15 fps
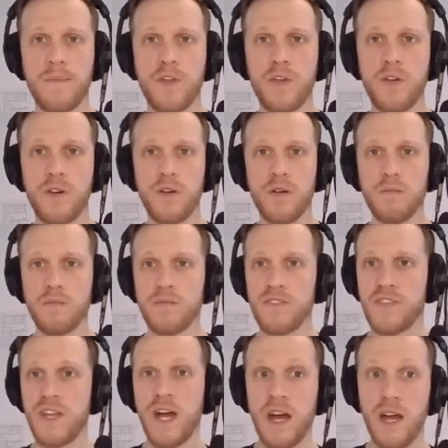your
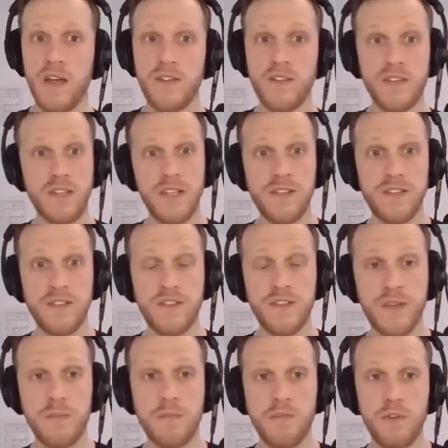CI, CD
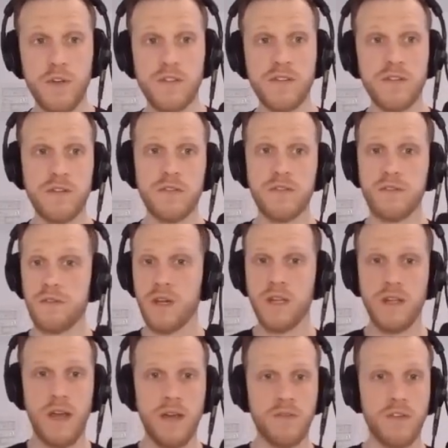system, for instance. So you
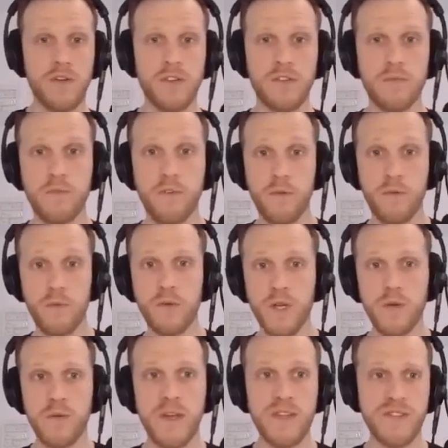can have it also for pull
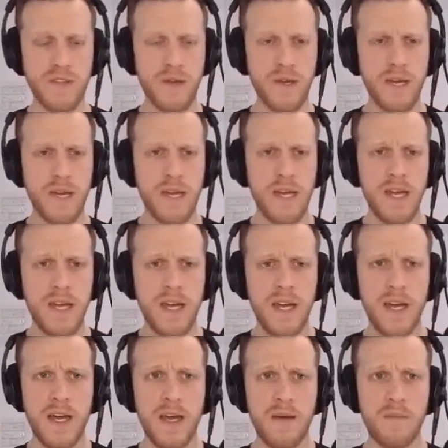requests
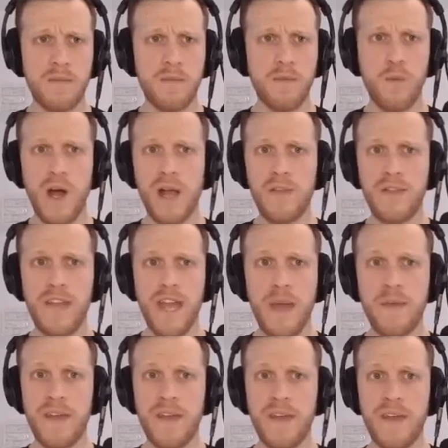um, while the
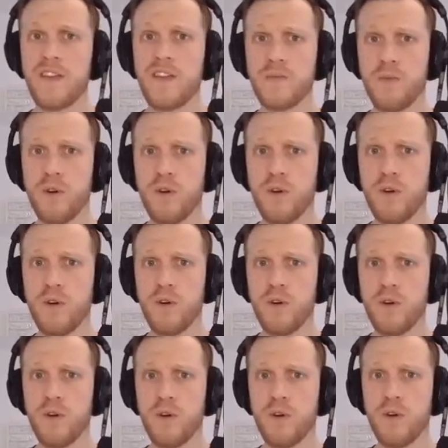API is more for,
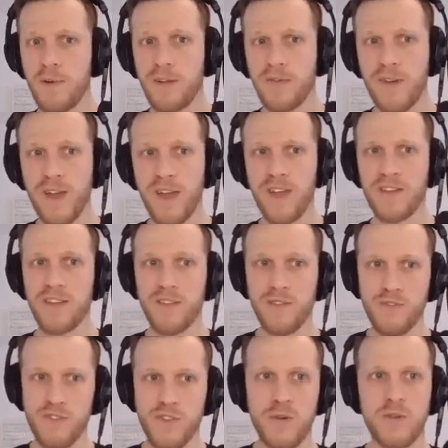for your public face and
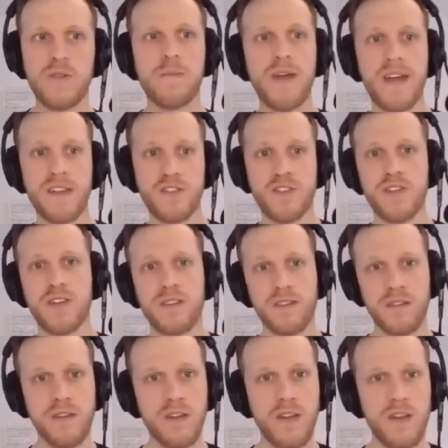to show the badge
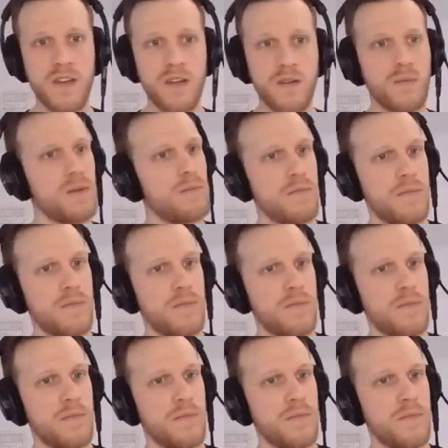and well,
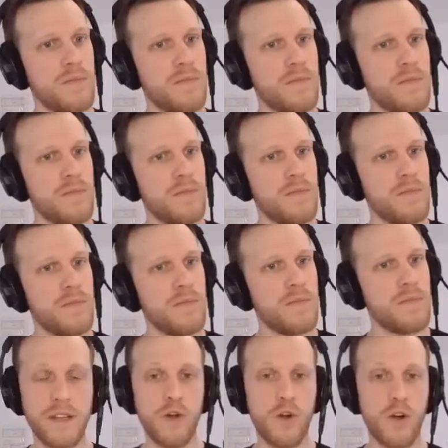still having a,
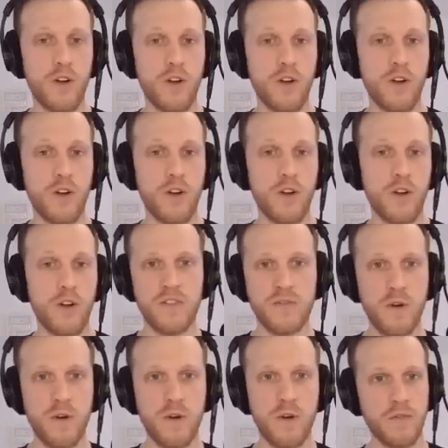an alert if something
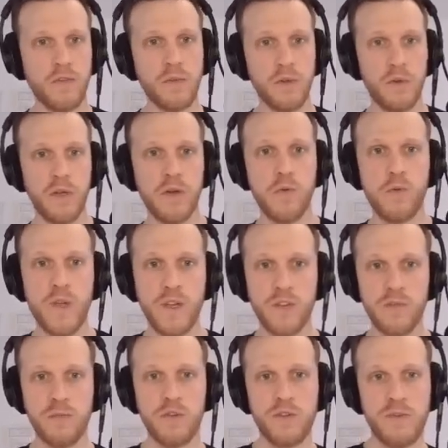is wrong from the
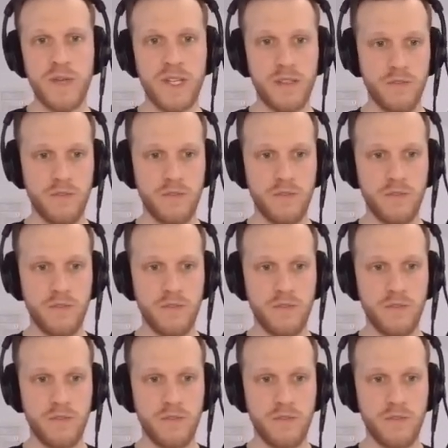reuse perspective.